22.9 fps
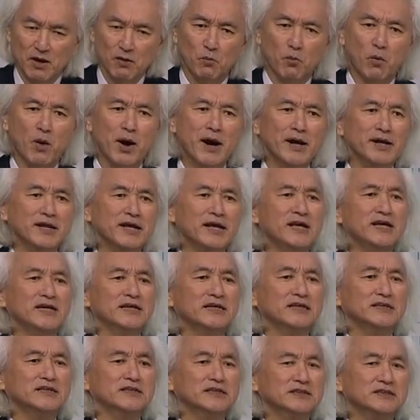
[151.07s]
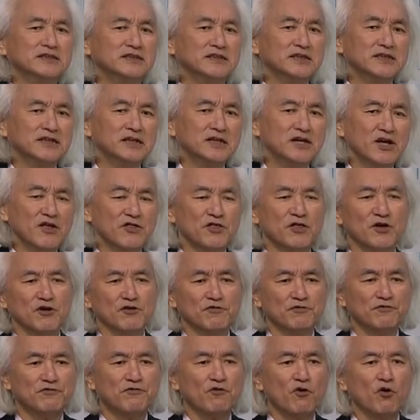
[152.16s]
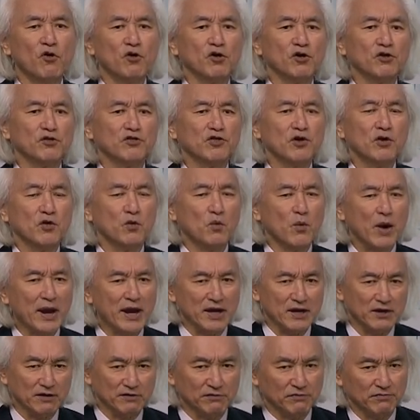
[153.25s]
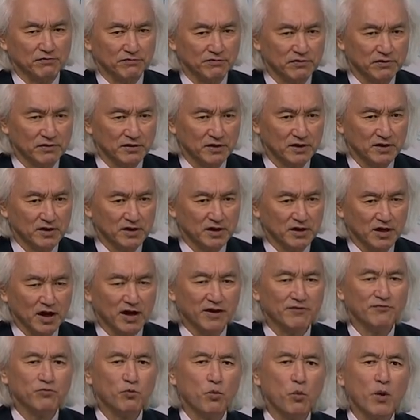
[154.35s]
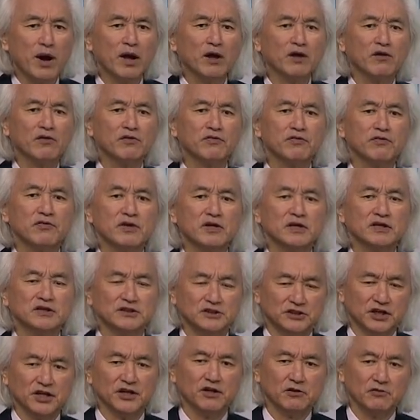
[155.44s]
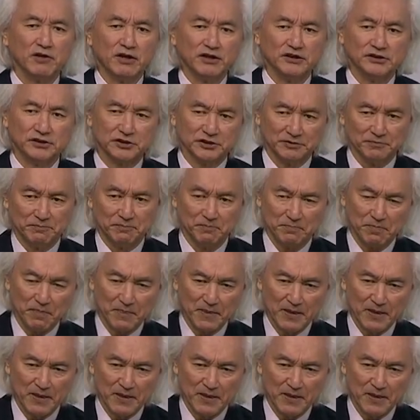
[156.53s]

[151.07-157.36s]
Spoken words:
what is the fourth wave of wealth generation?